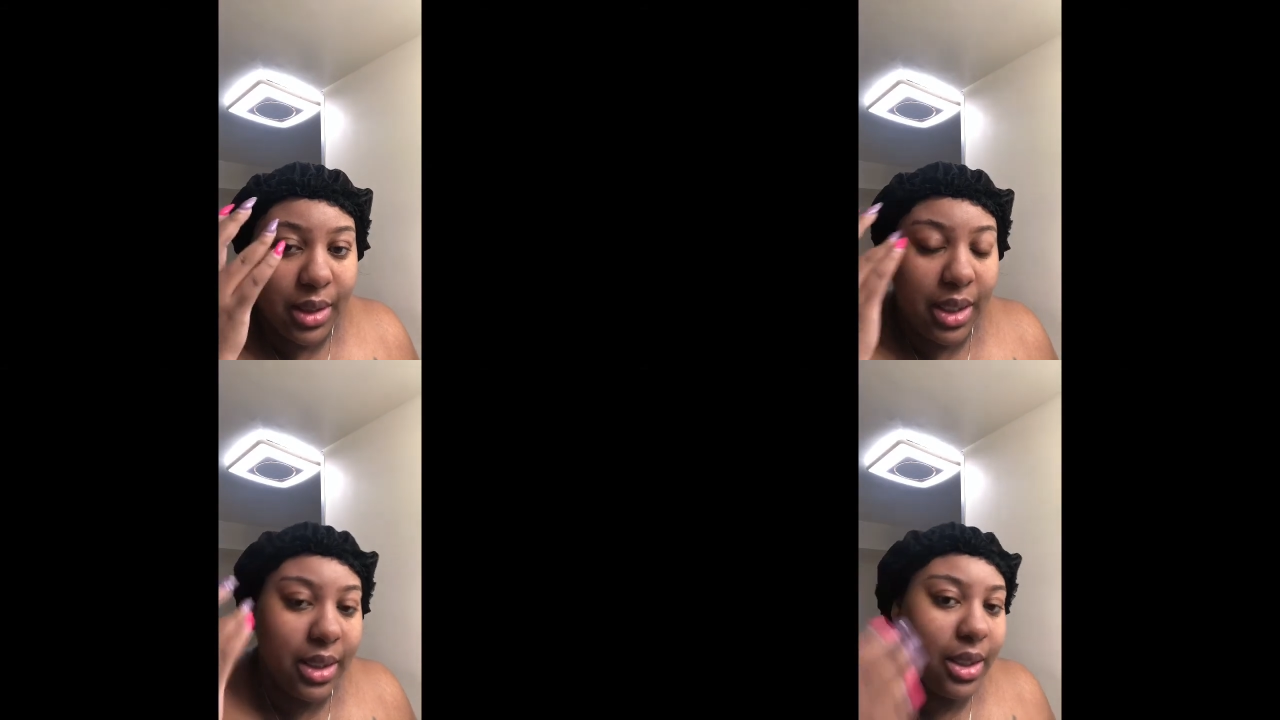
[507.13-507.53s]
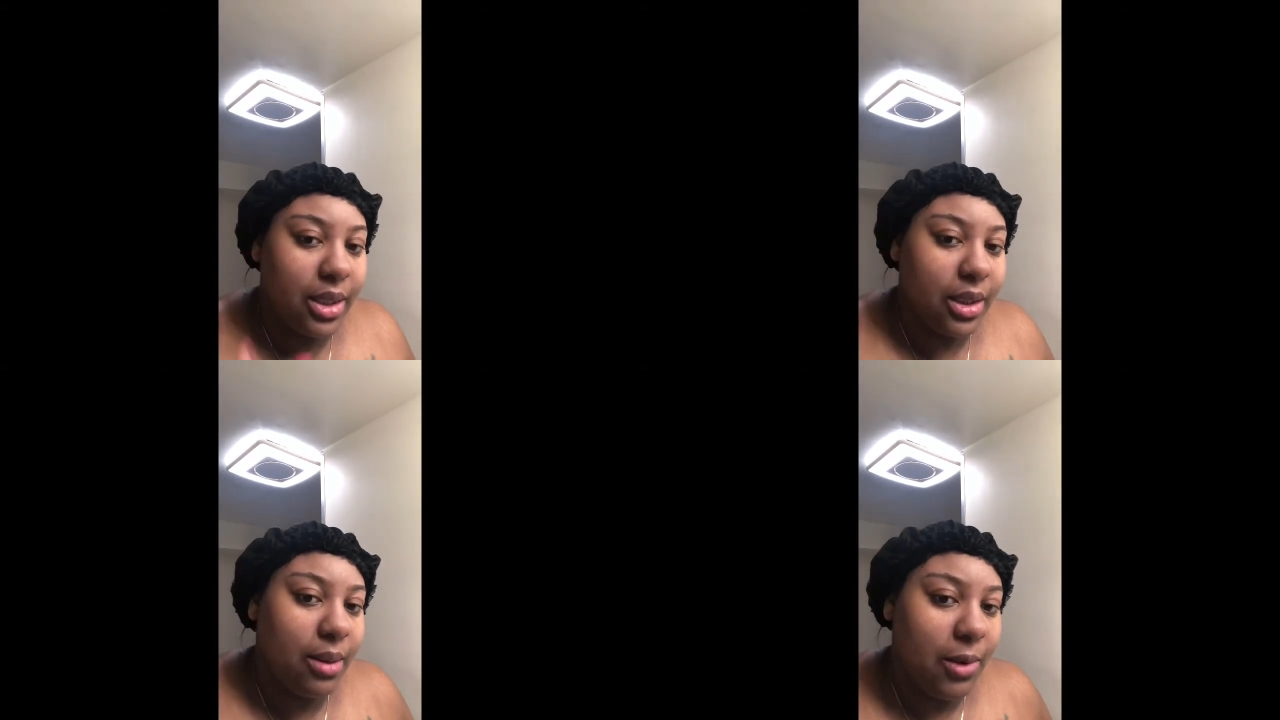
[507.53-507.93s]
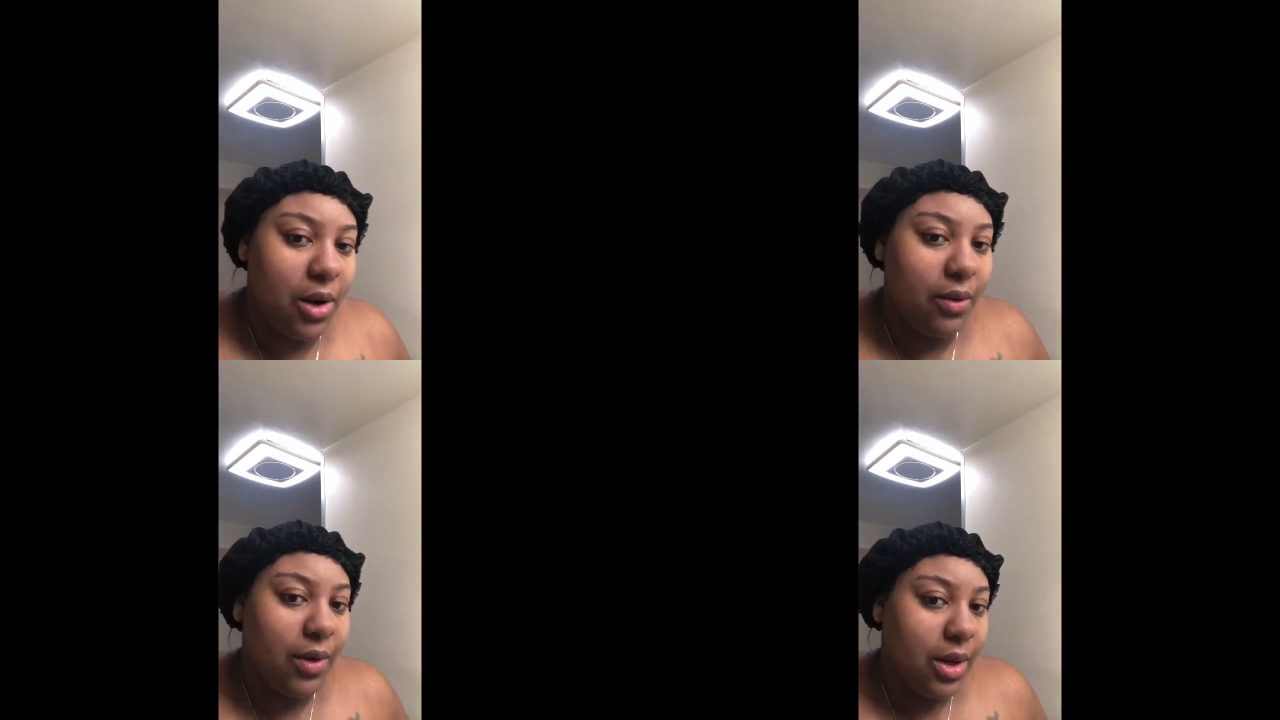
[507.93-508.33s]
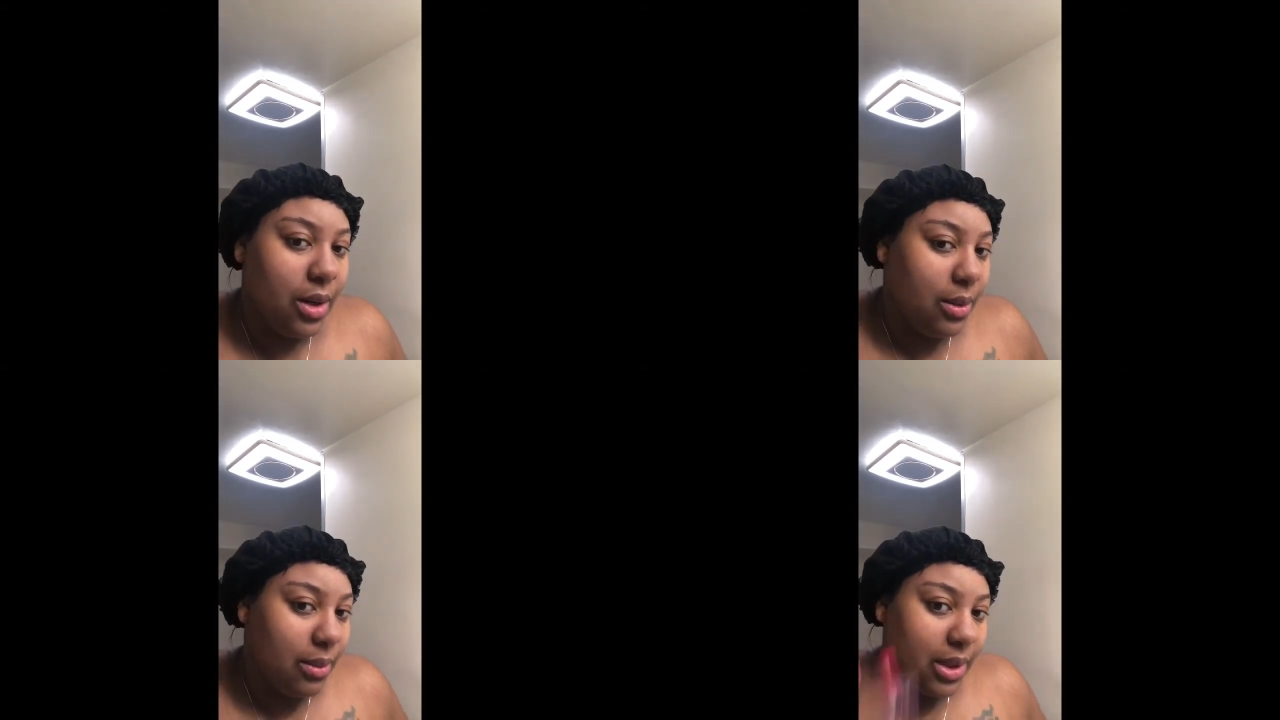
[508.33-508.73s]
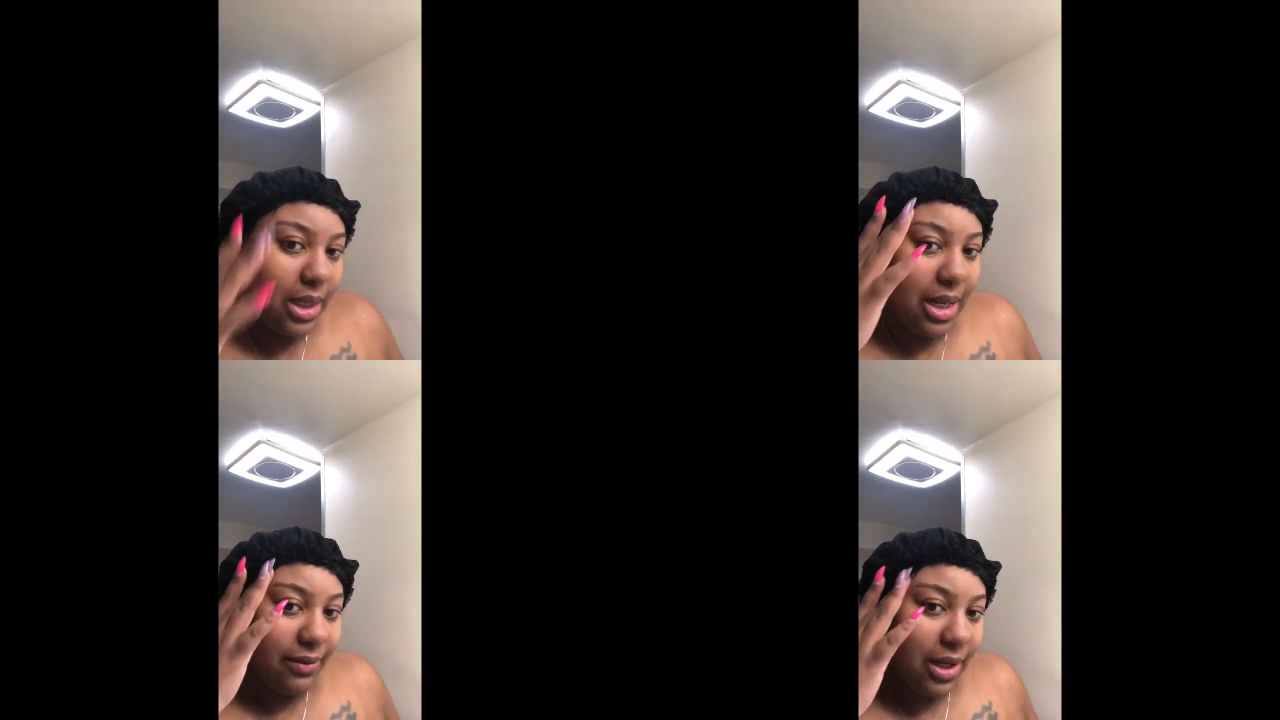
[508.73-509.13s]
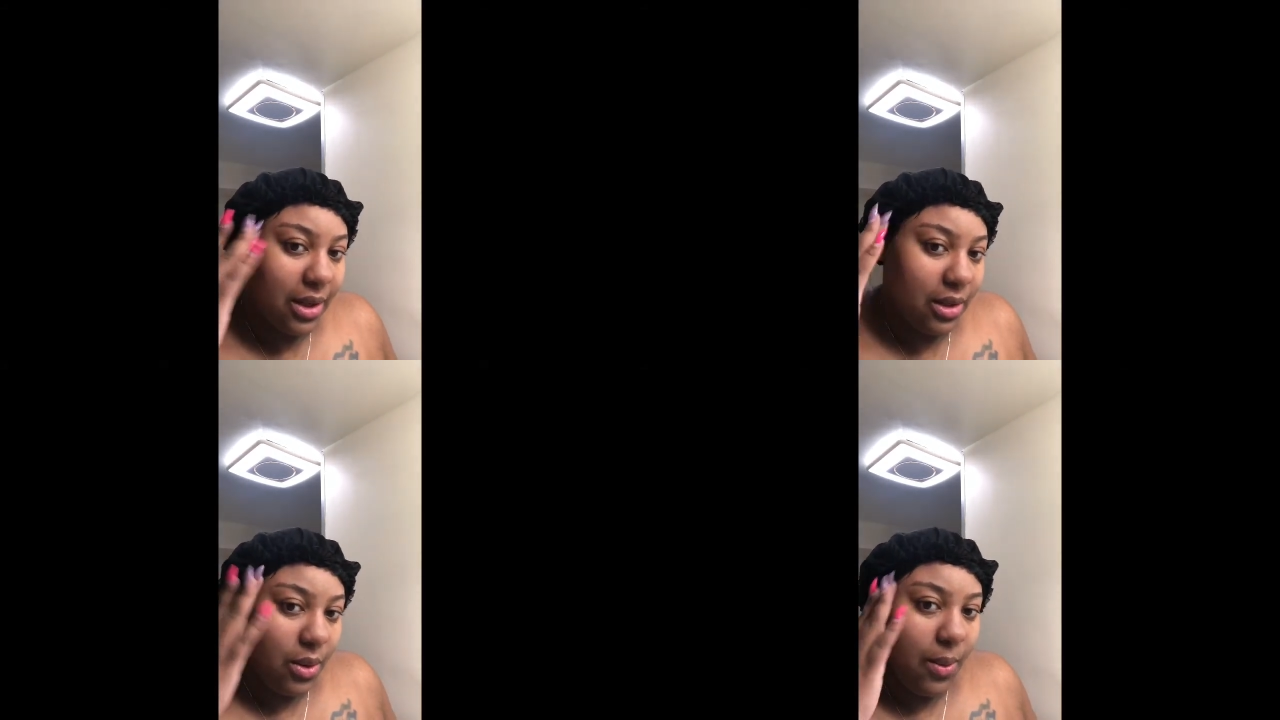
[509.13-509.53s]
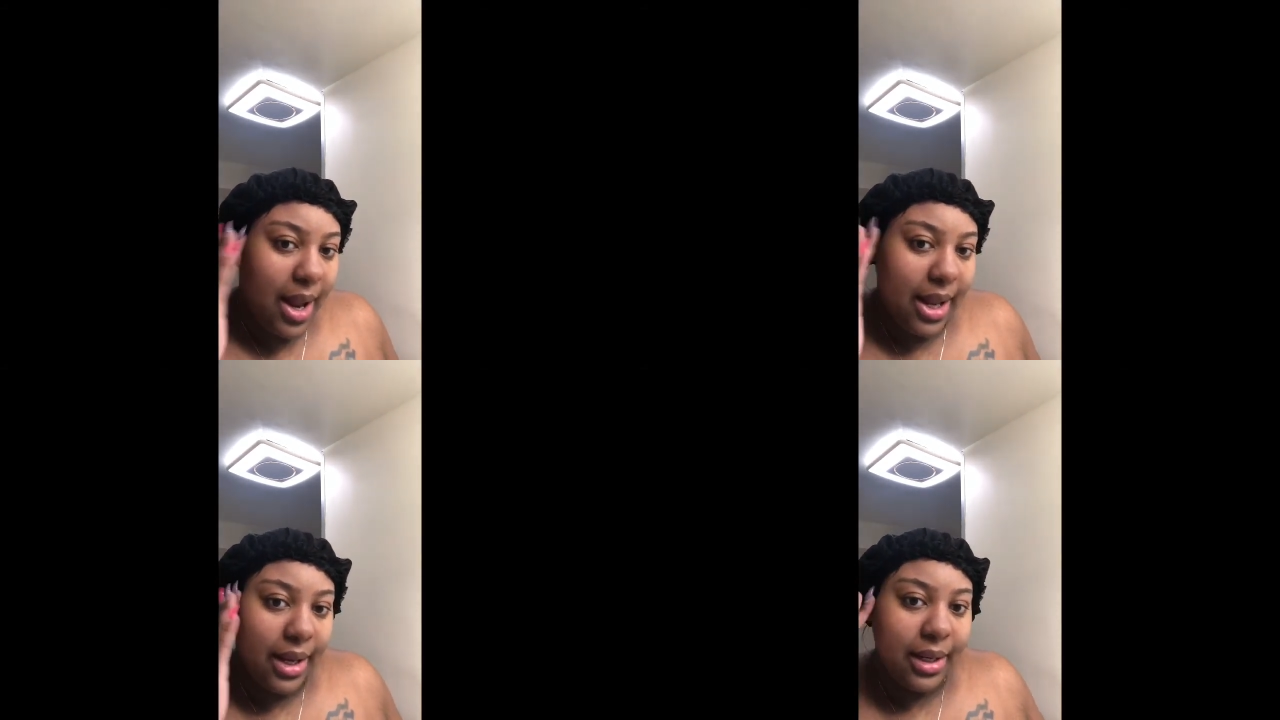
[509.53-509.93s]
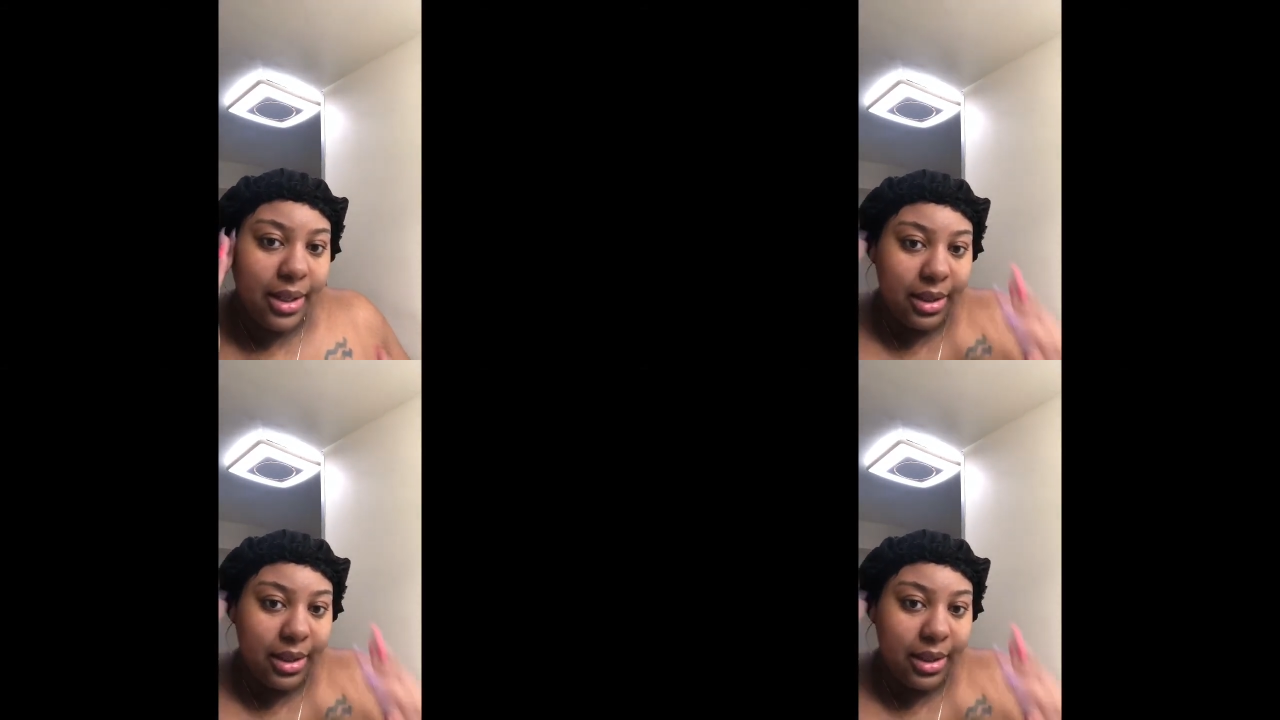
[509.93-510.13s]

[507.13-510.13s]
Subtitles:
and it didn't come off, but it left like the white